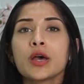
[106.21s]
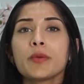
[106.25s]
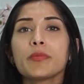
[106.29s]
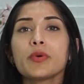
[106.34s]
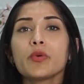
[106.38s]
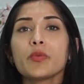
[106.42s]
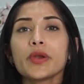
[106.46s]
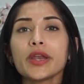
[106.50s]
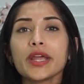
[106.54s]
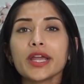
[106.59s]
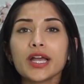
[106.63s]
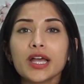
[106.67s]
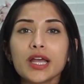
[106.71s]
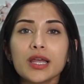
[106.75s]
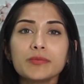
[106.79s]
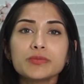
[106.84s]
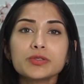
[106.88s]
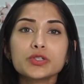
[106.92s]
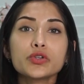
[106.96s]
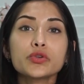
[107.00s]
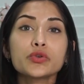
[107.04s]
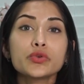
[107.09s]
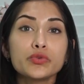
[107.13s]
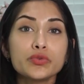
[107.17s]
but when it comes
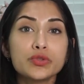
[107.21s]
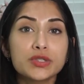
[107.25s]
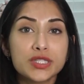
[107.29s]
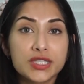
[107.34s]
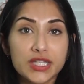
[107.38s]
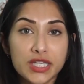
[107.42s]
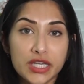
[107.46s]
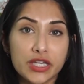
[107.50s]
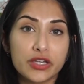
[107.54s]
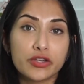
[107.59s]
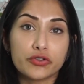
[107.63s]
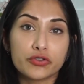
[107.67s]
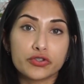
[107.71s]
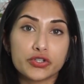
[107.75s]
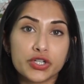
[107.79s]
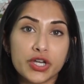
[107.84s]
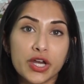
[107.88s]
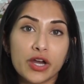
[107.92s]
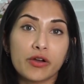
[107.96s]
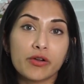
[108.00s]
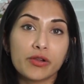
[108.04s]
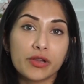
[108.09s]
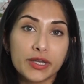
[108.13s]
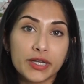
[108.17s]
to who's seeing your
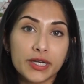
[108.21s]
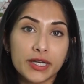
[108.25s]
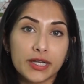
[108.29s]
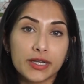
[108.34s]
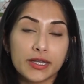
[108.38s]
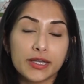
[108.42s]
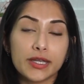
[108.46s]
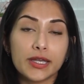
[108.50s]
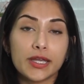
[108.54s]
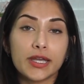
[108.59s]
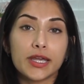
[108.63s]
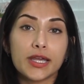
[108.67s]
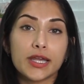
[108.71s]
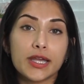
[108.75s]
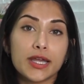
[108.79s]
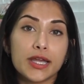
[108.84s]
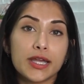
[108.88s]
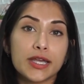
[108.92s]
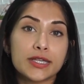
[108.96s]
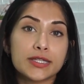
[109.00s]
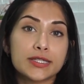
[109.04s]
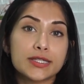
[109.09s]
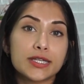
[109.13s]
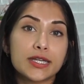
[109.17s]
child clinically,
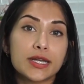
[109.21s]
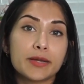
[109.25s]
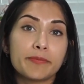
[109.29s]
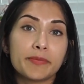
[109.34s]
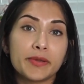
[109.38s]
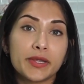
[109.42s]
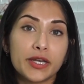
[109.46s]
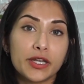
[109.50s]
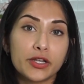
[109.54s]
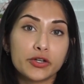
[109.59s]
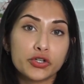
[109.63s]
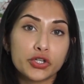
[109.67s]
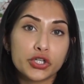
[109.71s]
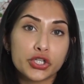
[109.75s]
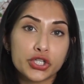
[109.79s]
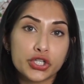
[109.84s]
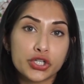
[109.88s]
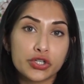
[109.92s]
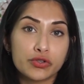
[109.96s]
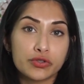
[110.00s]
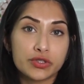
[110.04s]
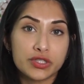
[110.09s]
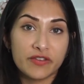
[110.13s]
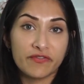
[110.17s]
is it a
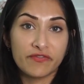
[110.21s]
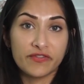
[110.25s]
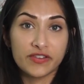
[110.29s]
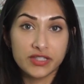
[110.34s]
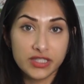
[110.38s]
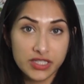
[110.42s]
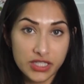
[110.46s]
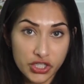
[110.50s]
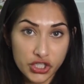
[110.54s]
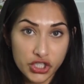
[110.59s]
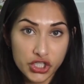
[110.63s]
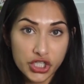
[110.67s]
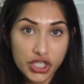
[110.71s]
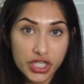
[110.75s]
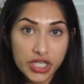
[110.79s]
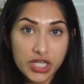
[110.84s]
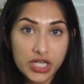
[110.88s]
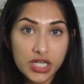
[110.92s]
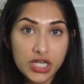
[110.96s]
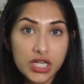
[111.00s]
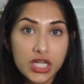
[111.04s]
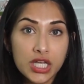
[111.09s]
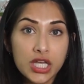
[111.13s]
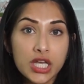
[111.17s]
pediatrician who's a physician?